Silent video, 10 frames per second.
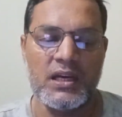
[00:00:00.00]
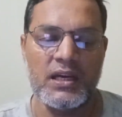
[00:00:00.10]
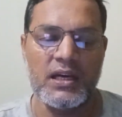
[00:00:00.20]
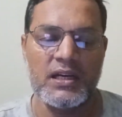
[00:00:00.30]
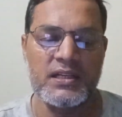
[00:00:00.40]

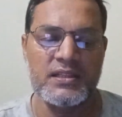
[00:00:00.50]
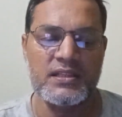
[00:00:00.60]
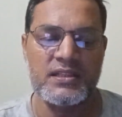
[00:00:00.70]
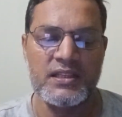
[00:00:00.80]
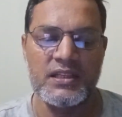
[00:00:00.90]
Here is
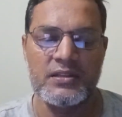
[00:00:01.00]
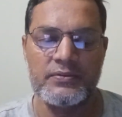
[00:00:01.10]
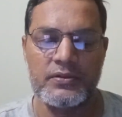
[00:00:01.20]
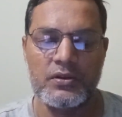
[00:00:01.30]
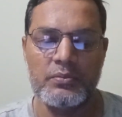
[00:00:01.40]
a
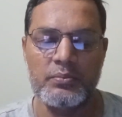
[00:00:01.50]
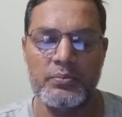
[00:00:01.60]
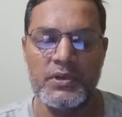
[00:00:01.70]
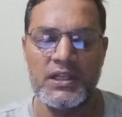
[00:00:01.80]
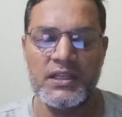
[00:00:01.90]
scene from
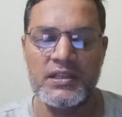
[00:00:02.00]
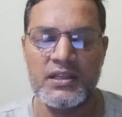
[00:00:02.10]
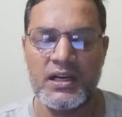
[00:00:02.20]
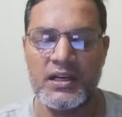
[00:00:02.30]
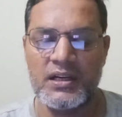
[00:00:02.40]
Blade
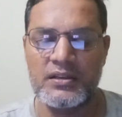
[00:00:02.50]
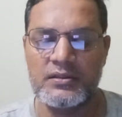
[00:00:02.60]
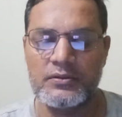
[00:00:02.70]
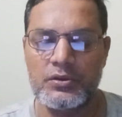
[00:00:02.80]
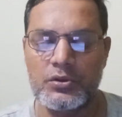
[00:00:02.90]

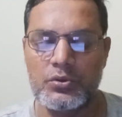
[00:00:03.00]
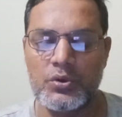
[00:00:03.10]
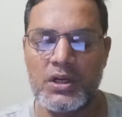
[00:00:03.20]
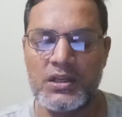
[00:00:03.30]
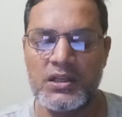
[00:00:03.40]
Runner
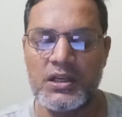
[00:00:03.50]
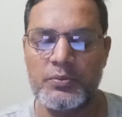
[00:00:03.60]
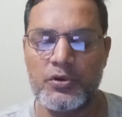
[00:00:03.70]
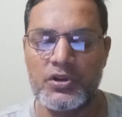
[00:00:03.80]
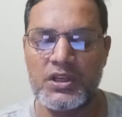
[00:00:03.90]

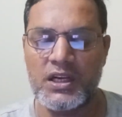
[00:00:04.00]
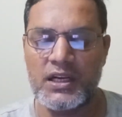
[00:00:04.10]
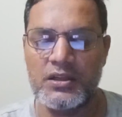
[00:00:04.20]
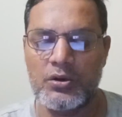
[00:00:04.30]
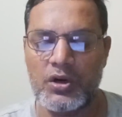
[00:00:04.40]

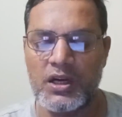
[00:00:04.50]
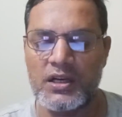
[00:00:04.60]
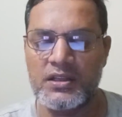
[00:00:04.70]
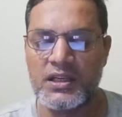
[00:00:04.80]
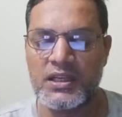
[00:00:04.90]
249
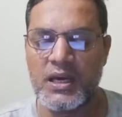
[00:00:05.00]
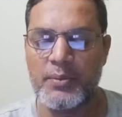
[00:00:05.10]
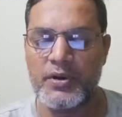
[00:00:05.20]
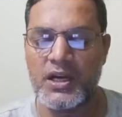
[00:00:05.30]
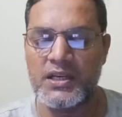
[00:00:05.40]
where the
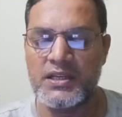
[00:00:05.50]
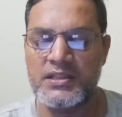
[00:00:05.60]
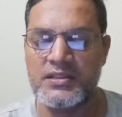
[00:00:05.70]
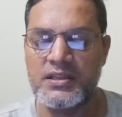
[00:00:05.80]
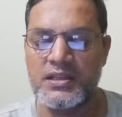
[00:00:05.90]
camera
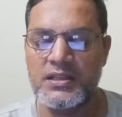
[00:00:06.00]
is